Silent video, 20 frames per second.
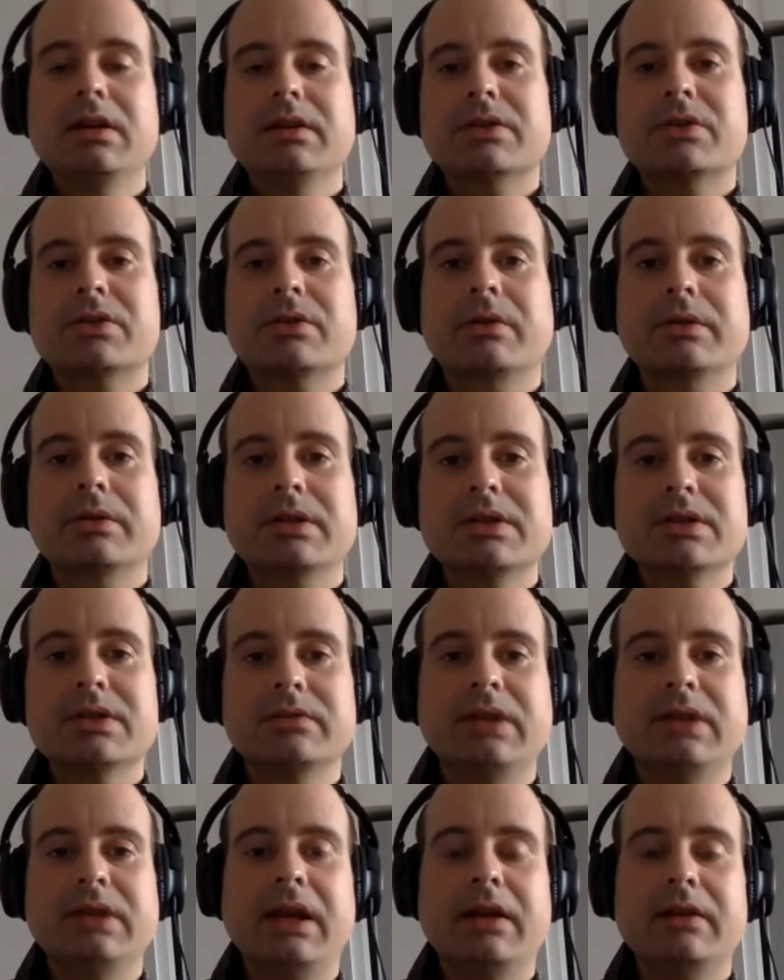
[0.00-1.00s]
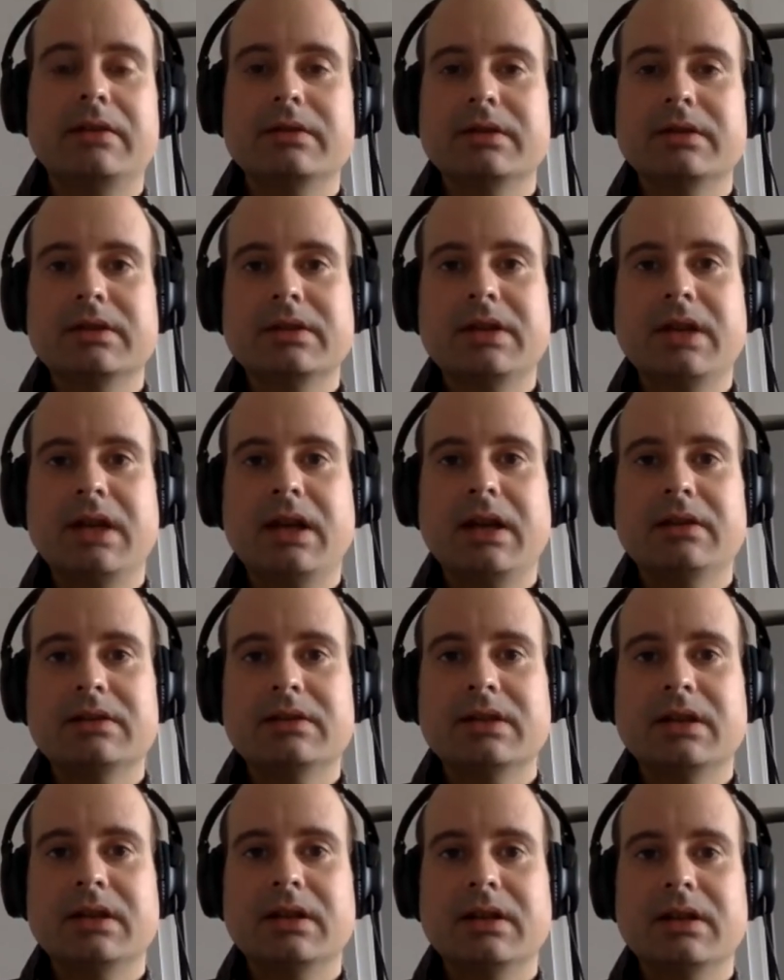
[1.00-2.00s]
the shortage of land
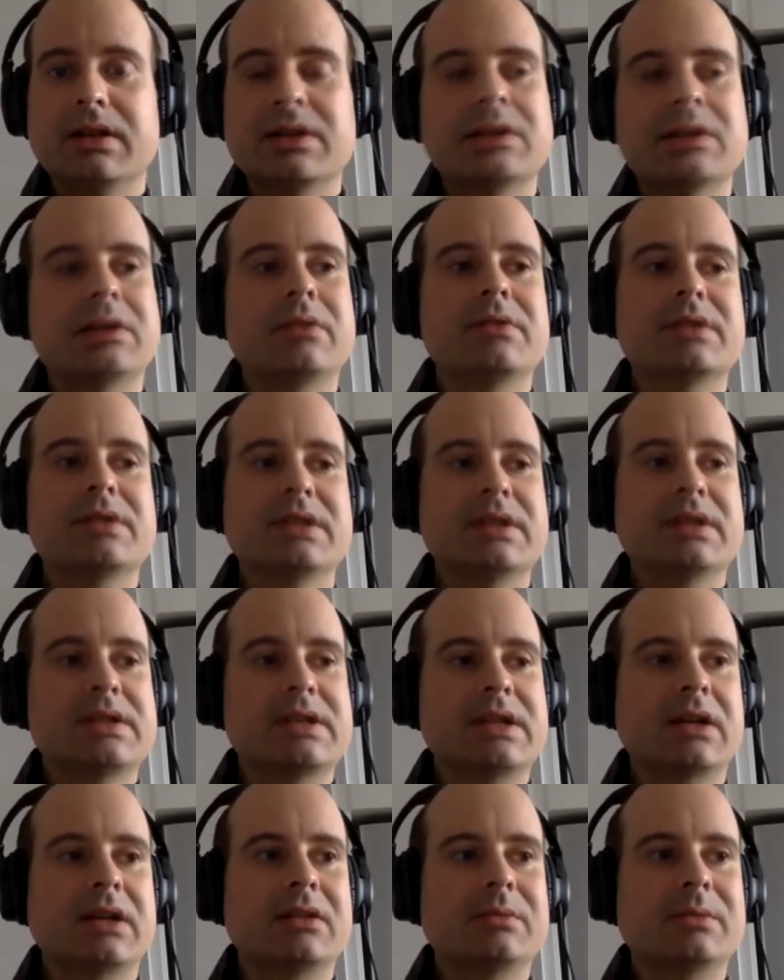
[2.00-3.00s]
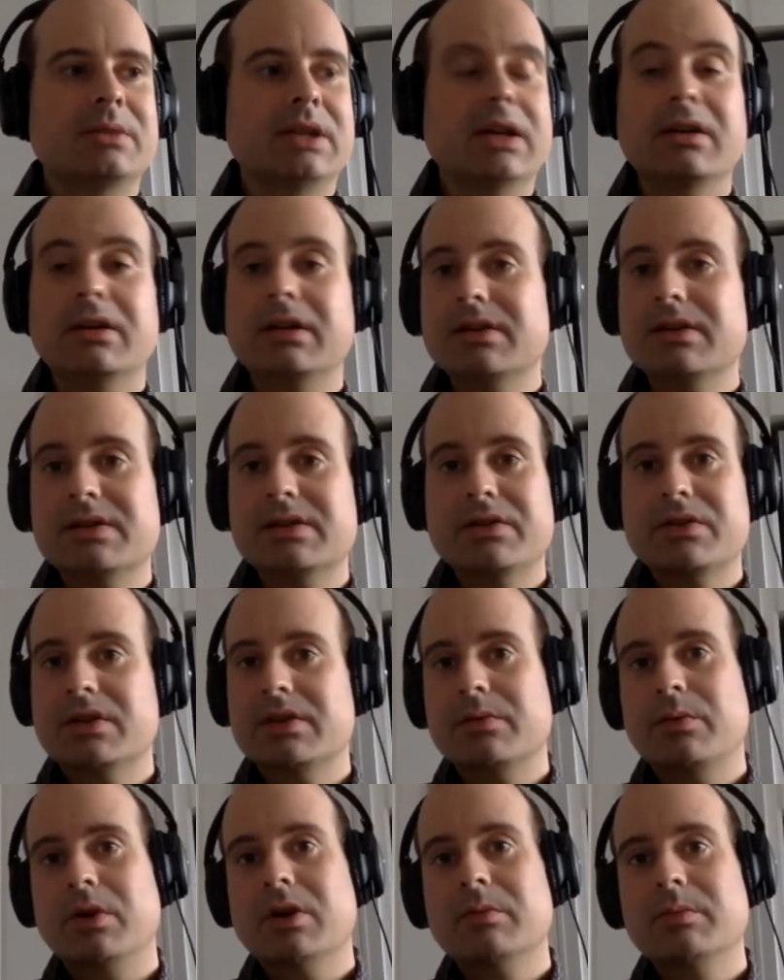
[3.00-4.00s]
that uh, is close to desirable areas such
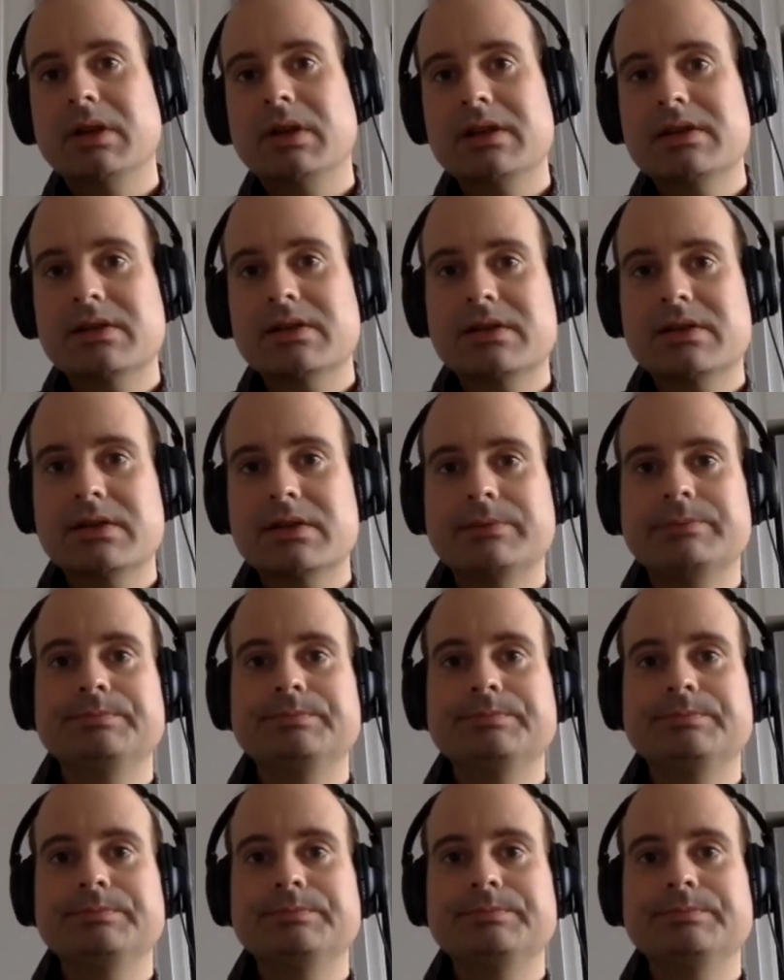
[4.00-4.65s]
as workplaces.